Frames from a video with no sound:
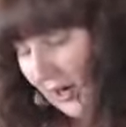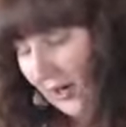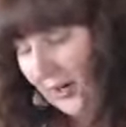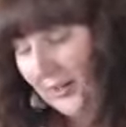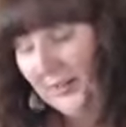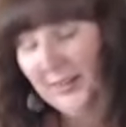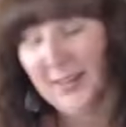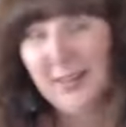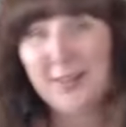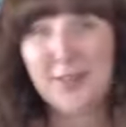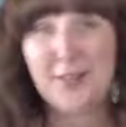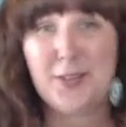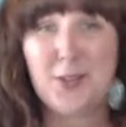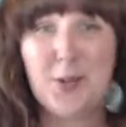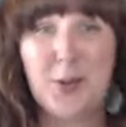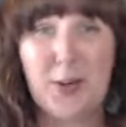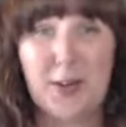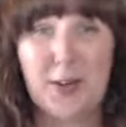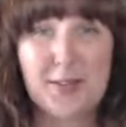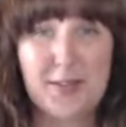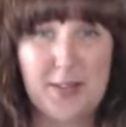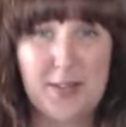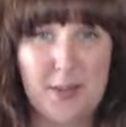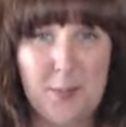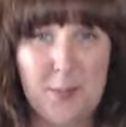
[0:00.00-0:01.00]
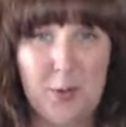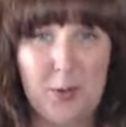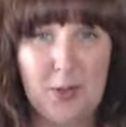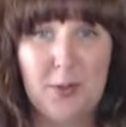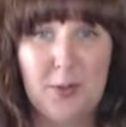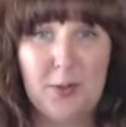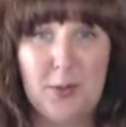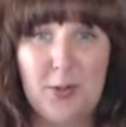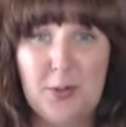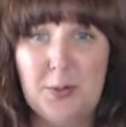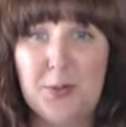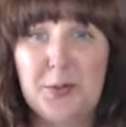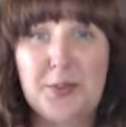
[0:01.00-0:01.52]
unless you are someone who
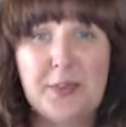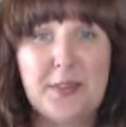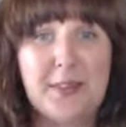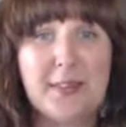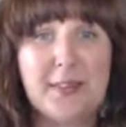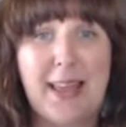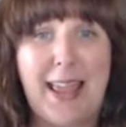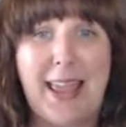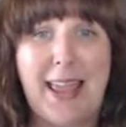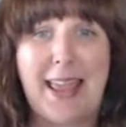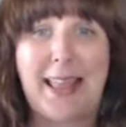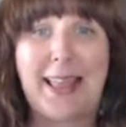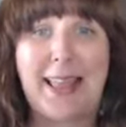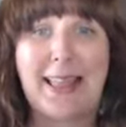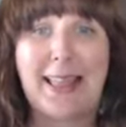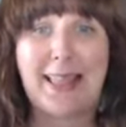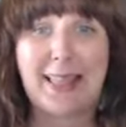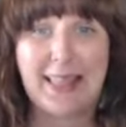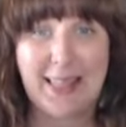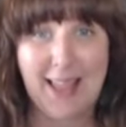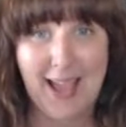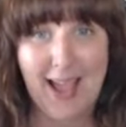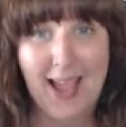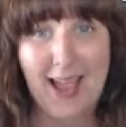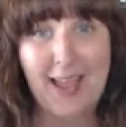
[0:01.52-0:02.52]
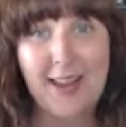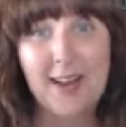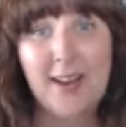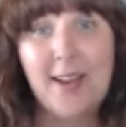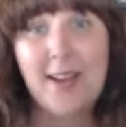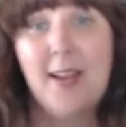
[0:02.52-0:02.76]
uses a lot